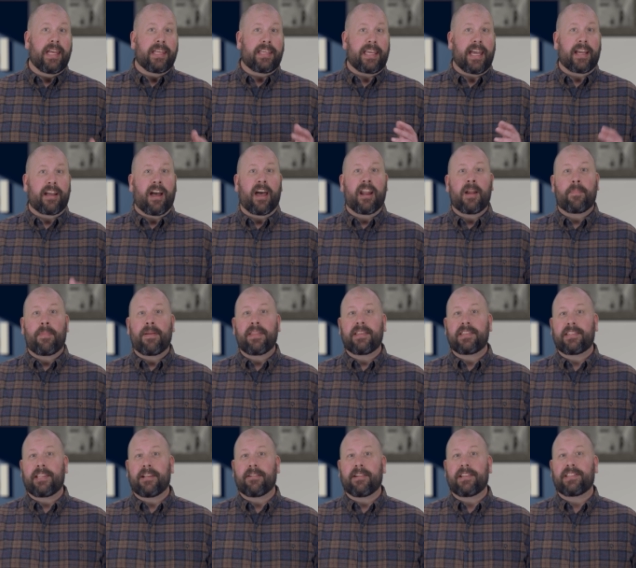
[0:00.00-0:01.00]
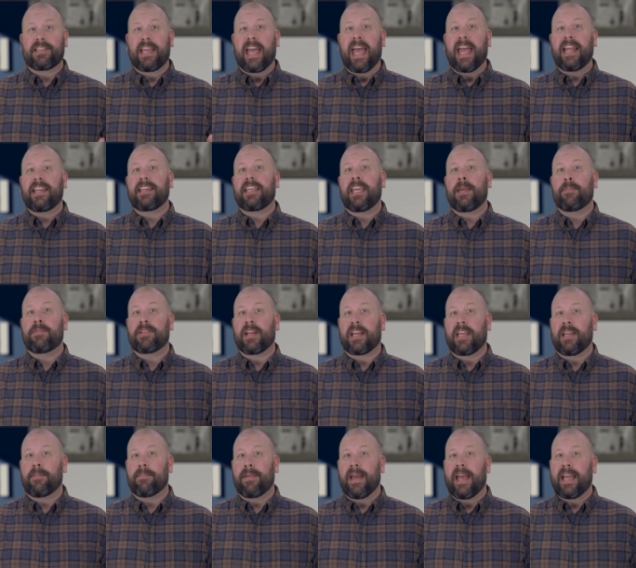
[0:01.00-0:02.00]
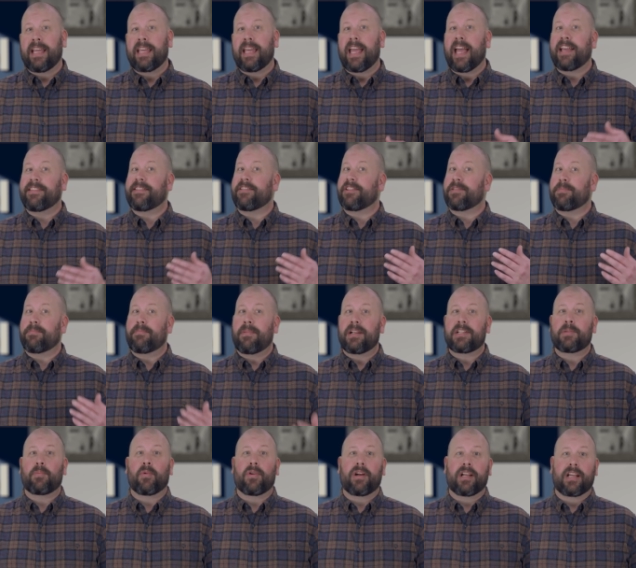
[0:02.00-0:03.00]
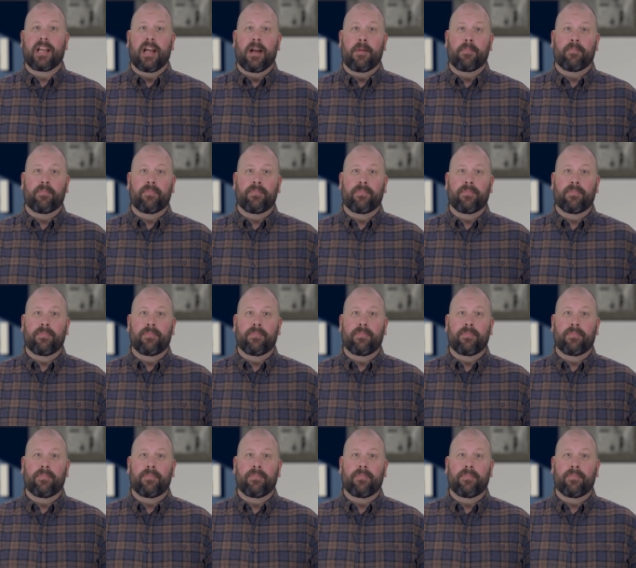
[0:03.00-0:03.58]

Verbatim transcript: Get caught up on the series and keep checking back as there's much more to come.